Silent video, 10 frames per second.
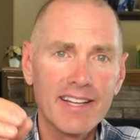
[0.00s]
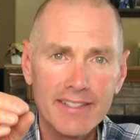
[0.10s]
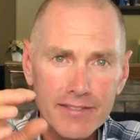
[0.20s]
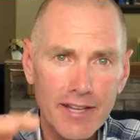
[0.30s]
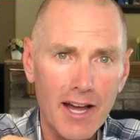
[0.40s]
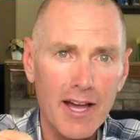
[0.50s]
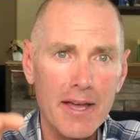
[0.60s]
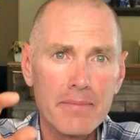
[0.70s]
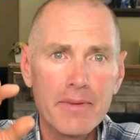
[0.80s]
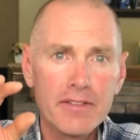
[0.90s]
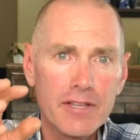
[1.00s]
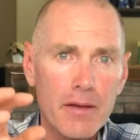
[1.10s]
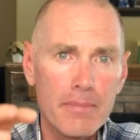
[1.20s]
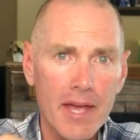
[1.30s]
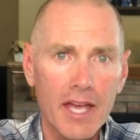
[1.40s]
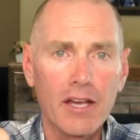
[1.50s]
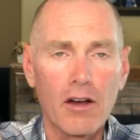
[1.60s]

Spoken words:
it's time to make